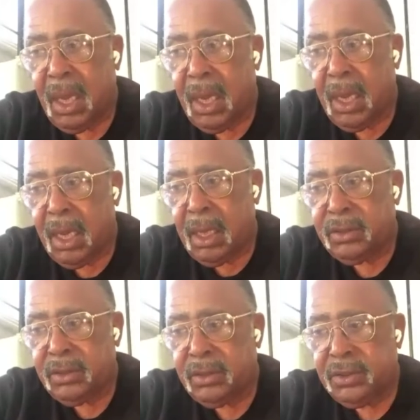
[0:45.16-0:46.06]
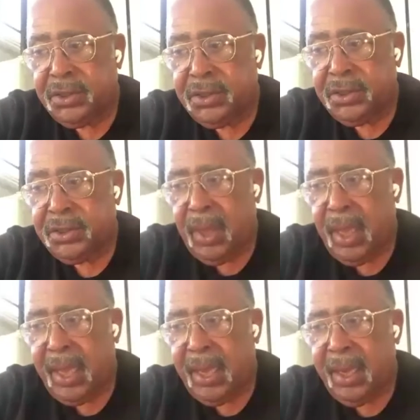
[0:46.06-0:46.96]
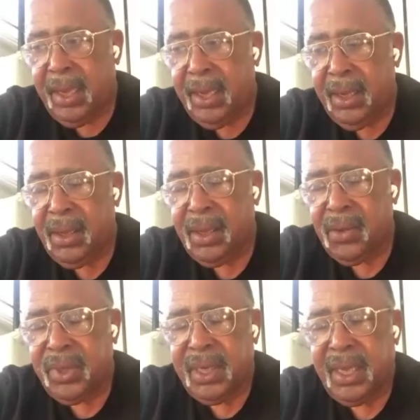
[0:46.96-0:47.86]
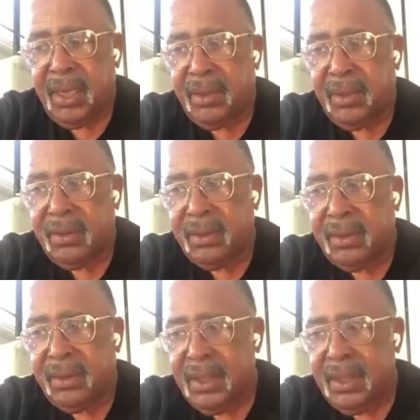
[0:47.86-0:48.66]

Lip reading: So I went down